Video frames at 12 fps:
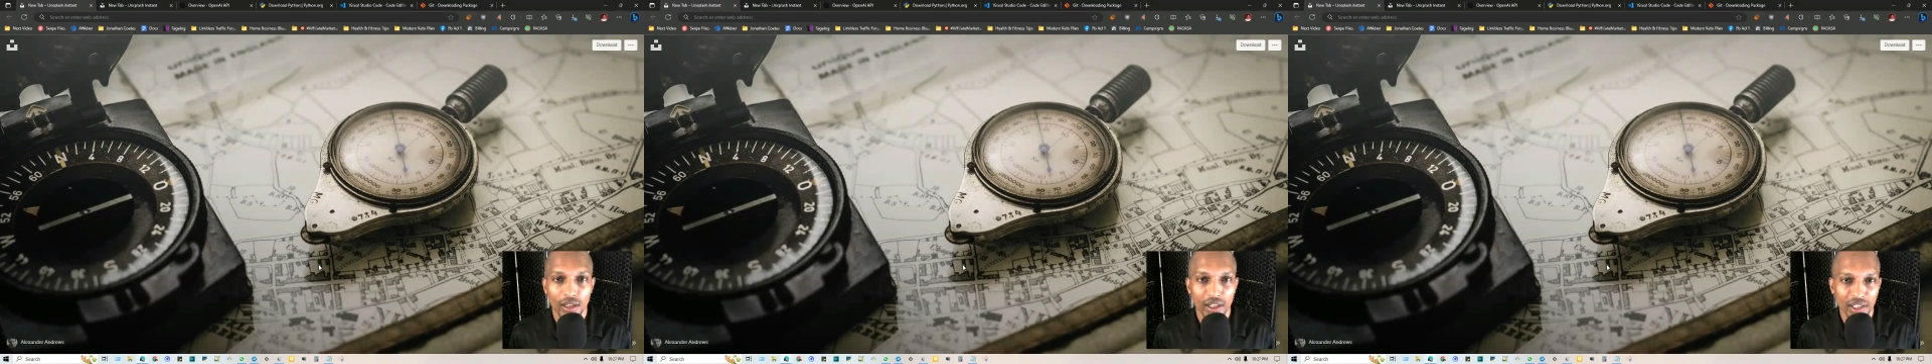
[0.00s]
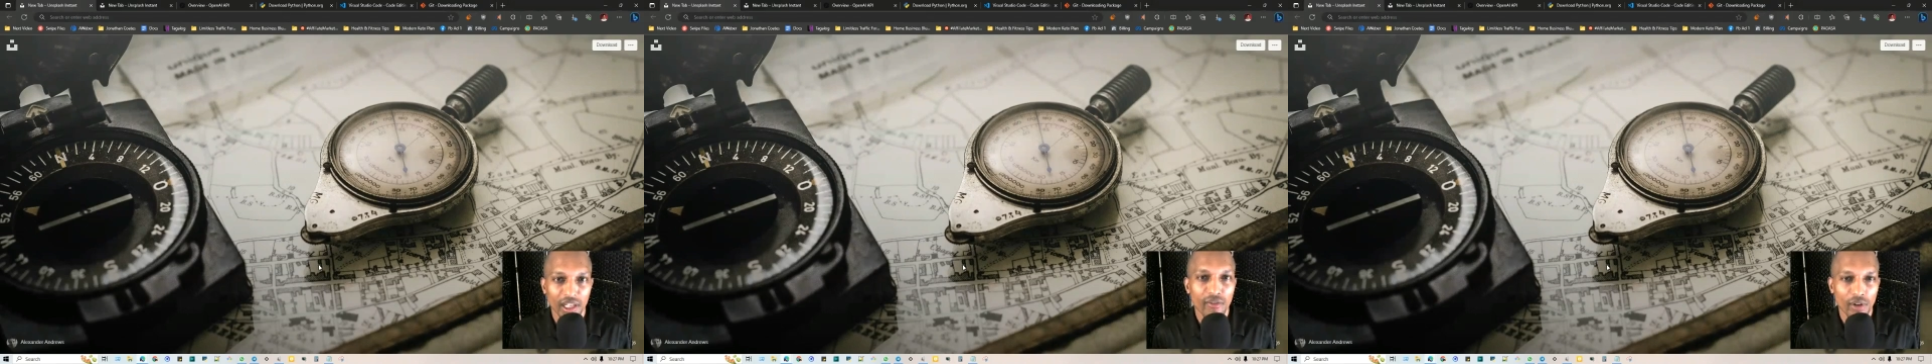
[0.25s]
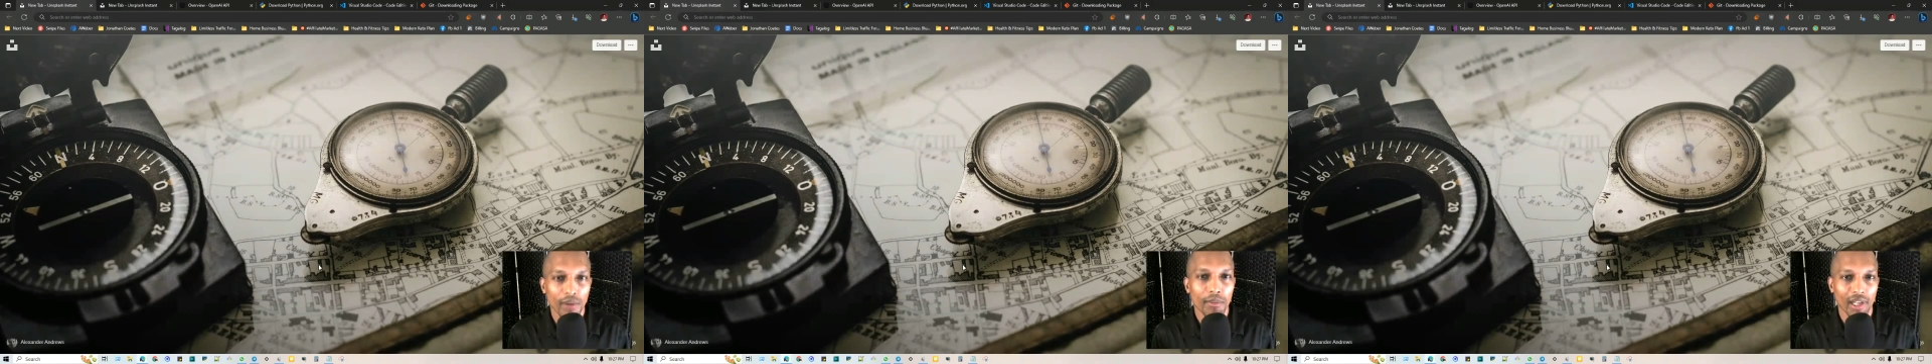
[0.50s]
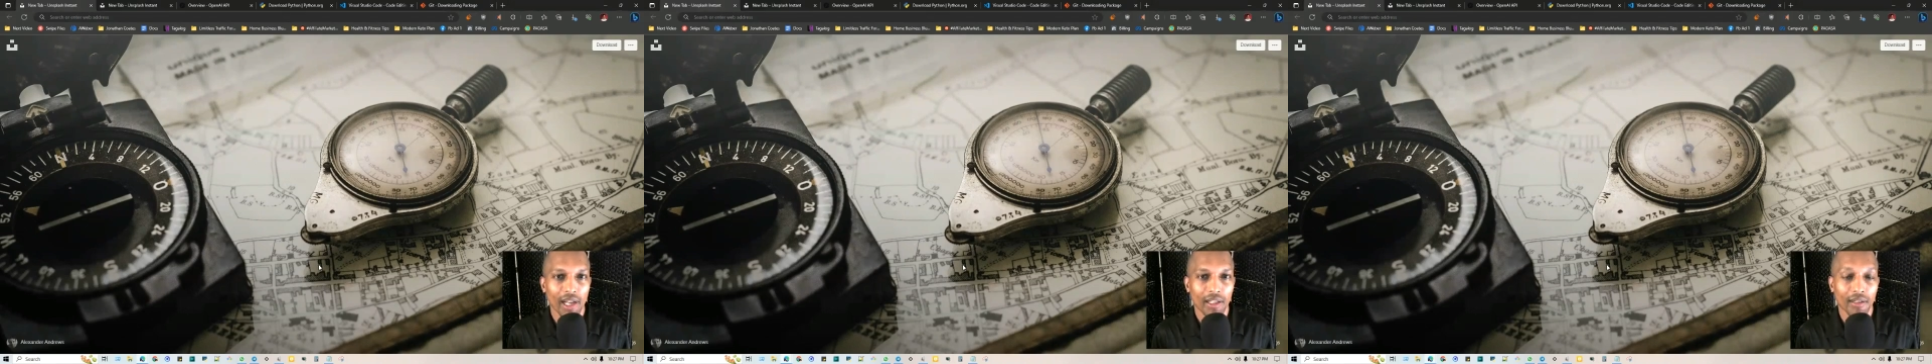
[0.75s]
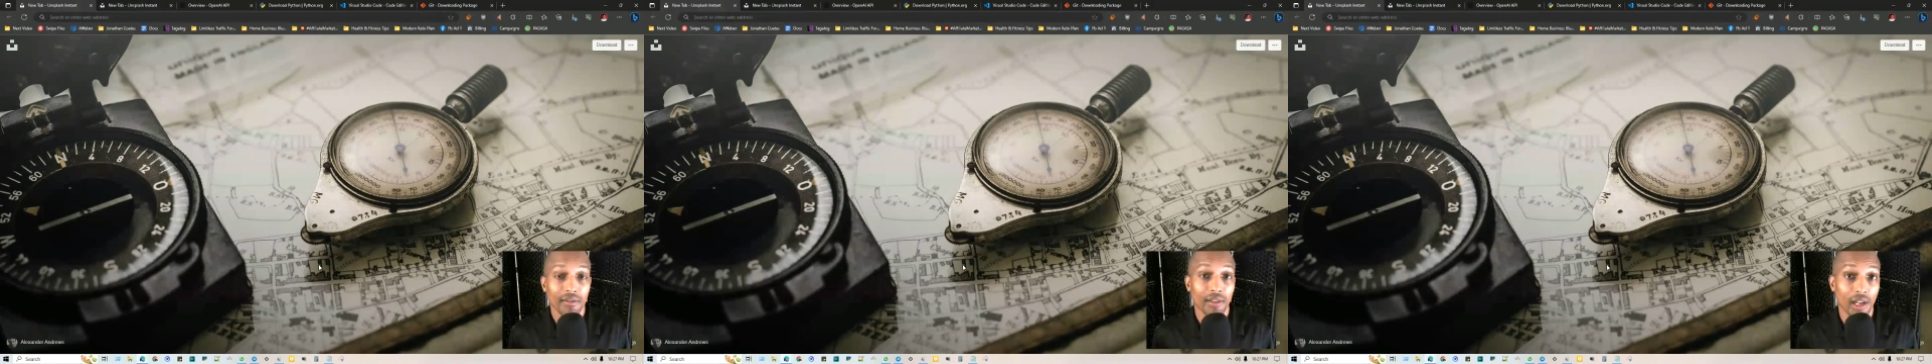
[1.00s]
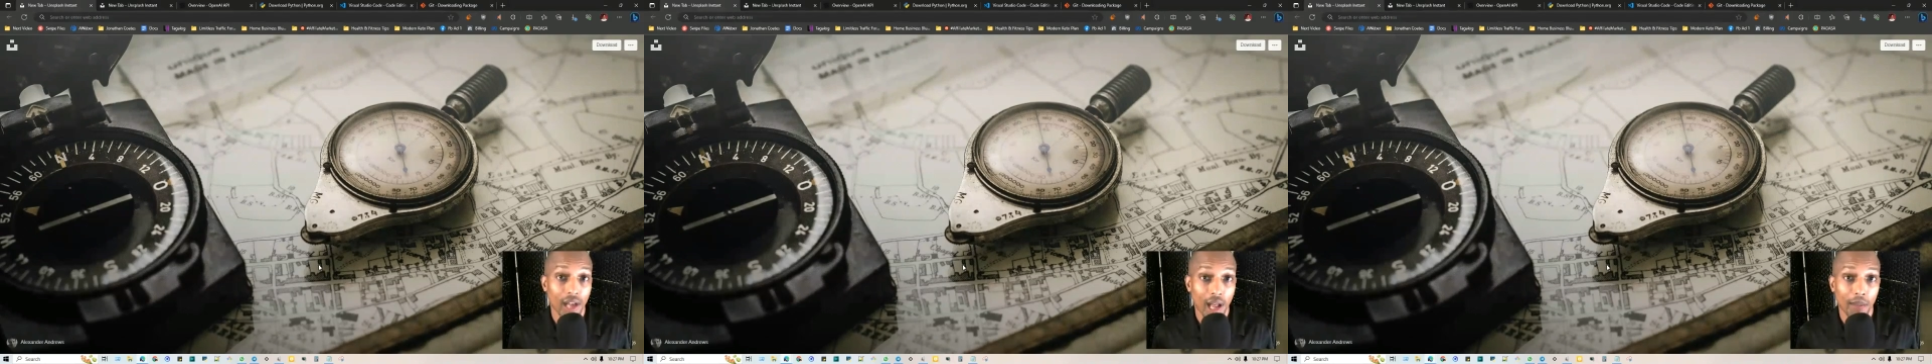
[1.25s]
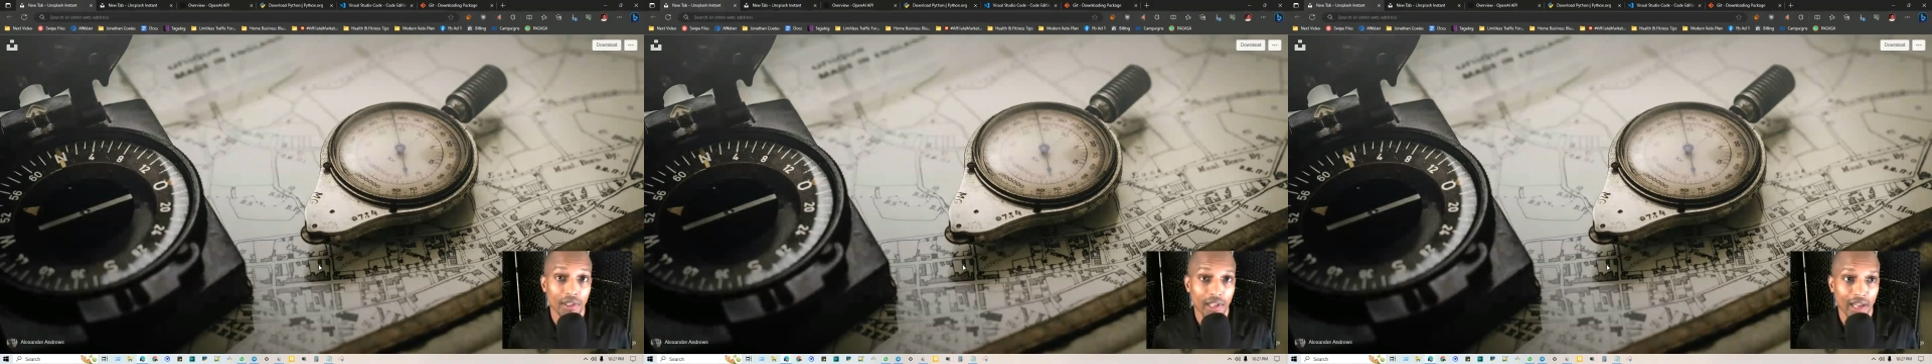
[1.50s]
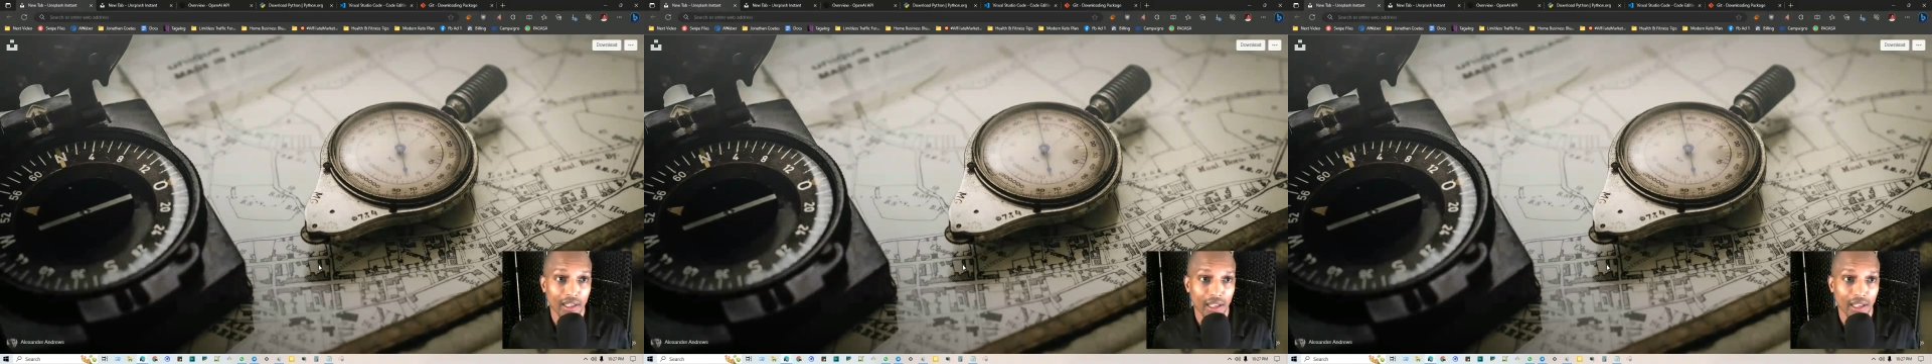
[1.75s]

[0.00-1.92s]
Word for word: achieve your objectives and accomplish tasks